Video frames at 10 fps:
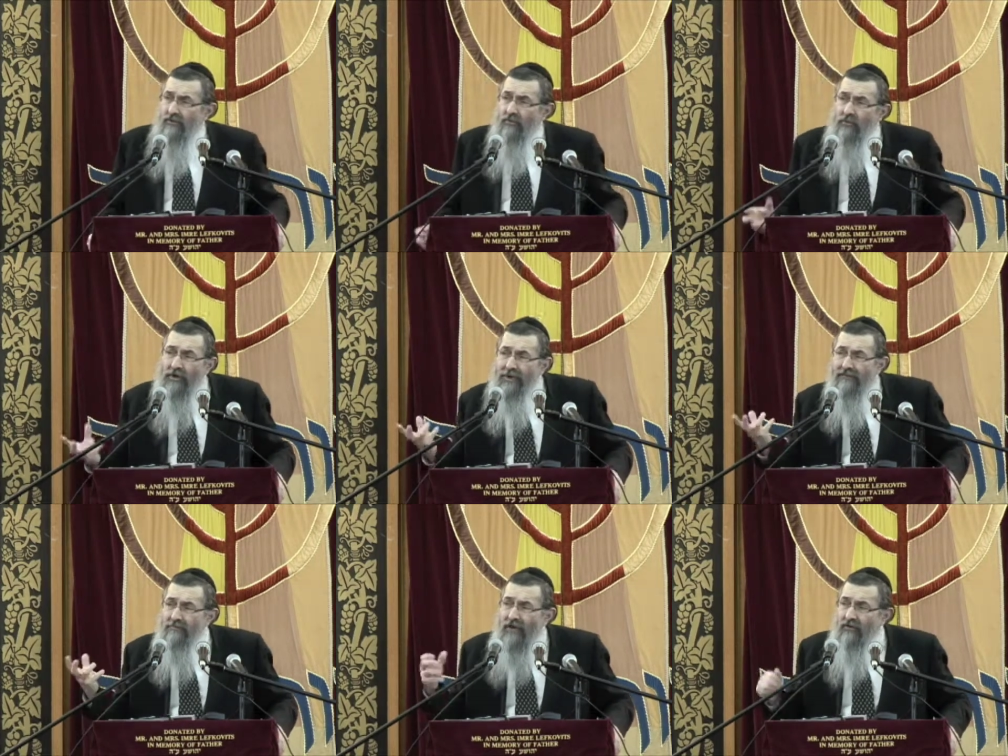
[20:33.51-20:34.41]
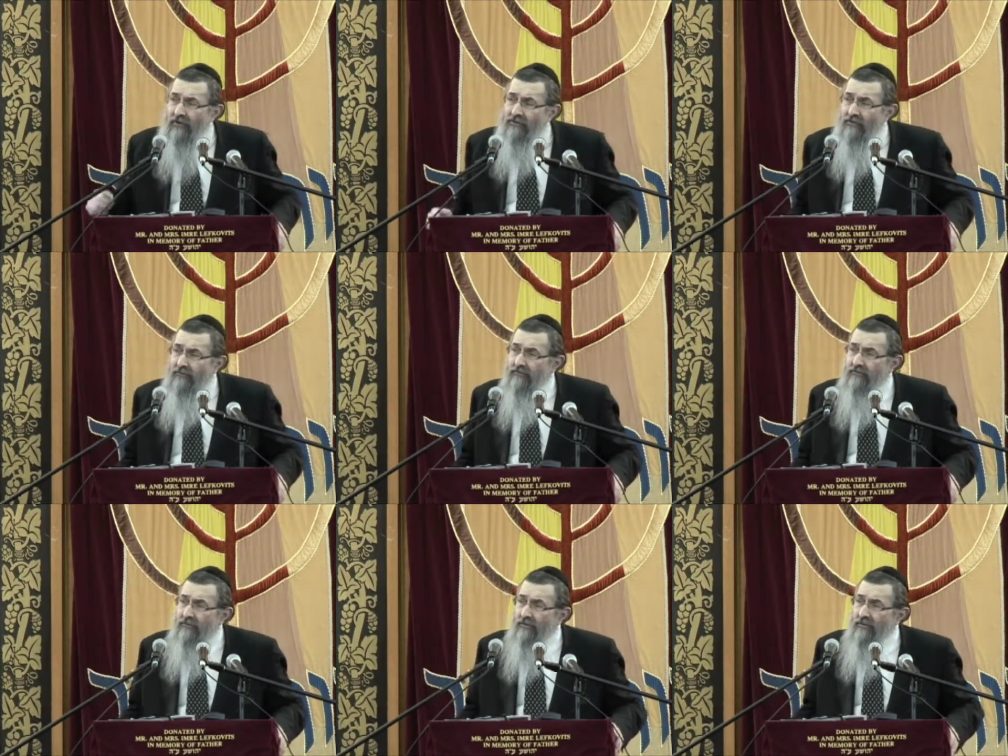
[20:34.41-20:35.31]
Well, what about the Bakoshos?
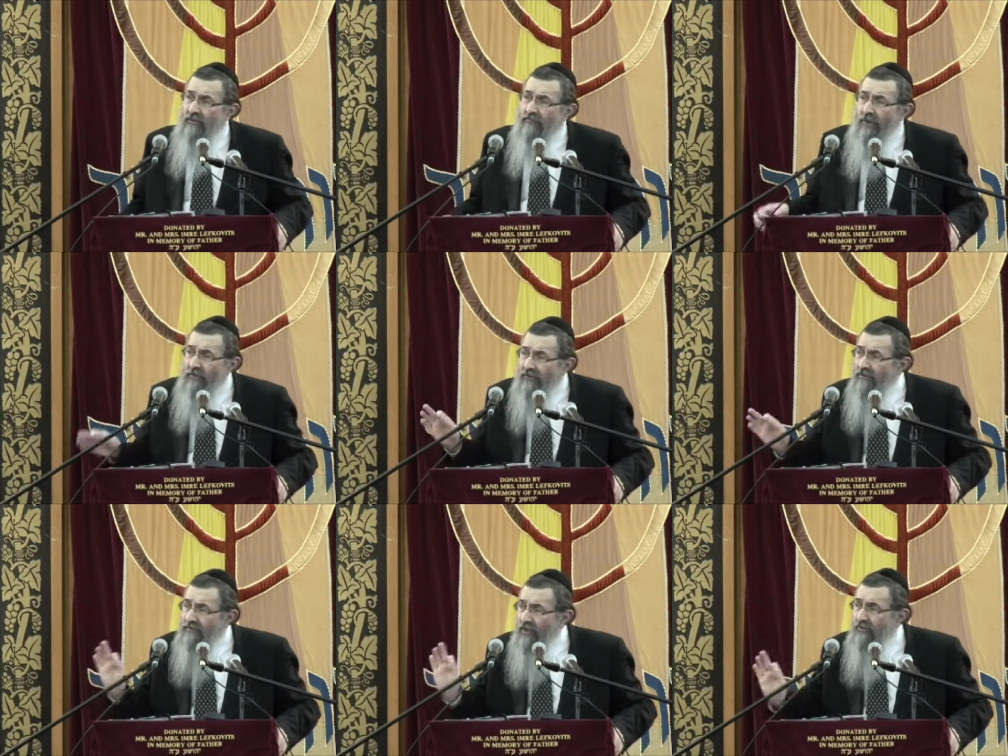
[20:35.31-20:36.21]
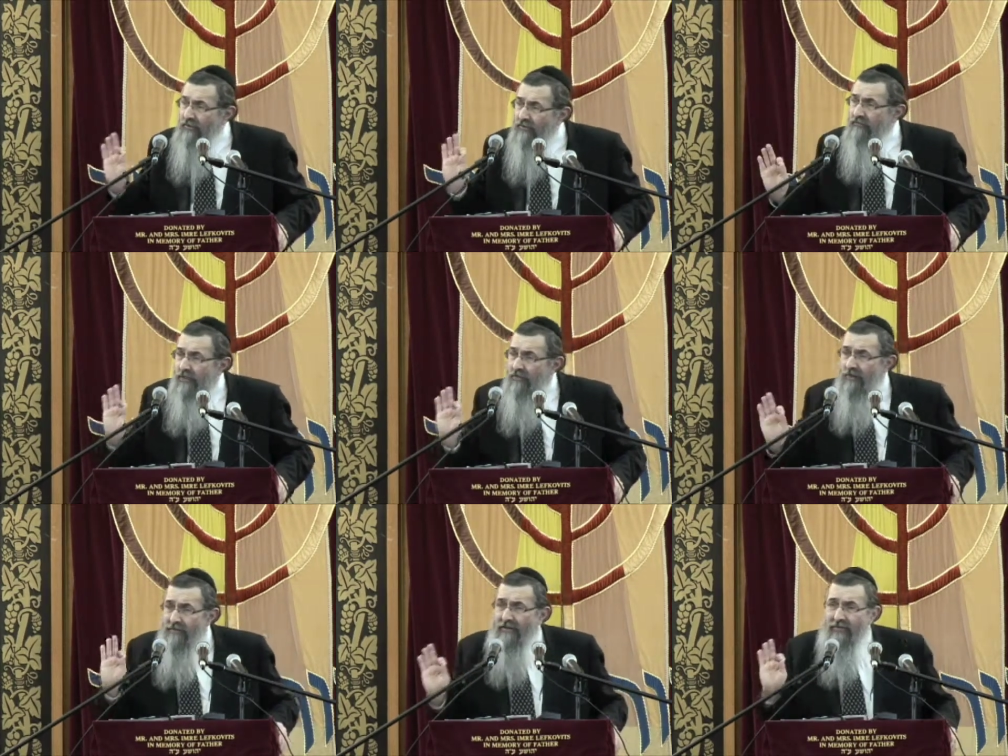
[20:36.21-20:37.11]
So I'm going to tell you a secret
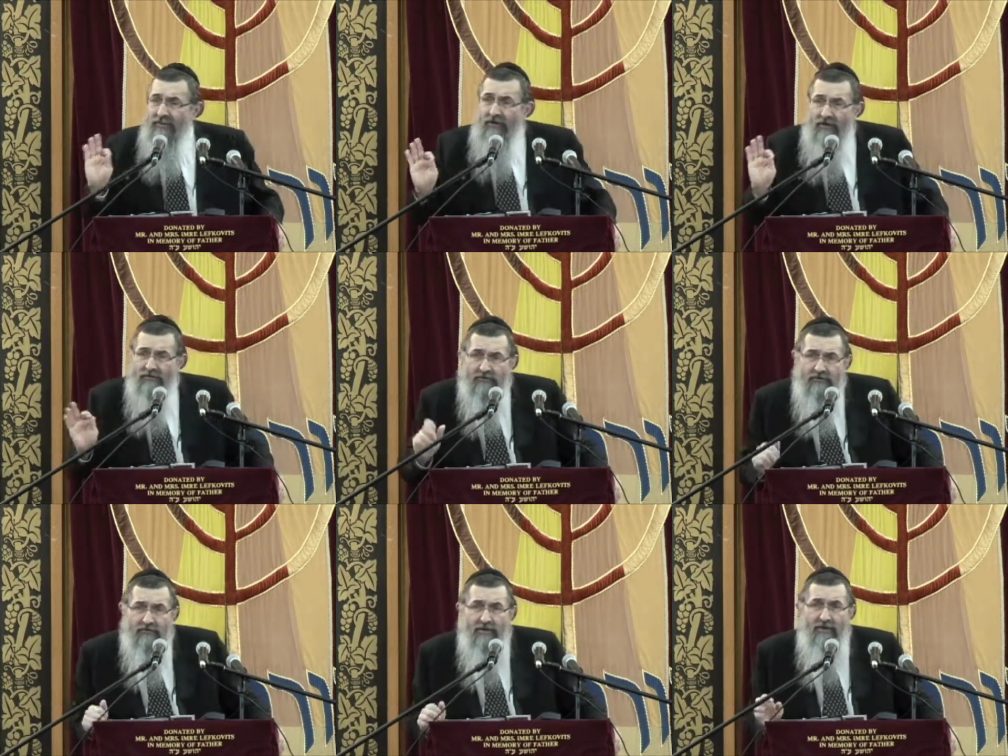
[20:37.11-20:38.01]
about the Bakoshos.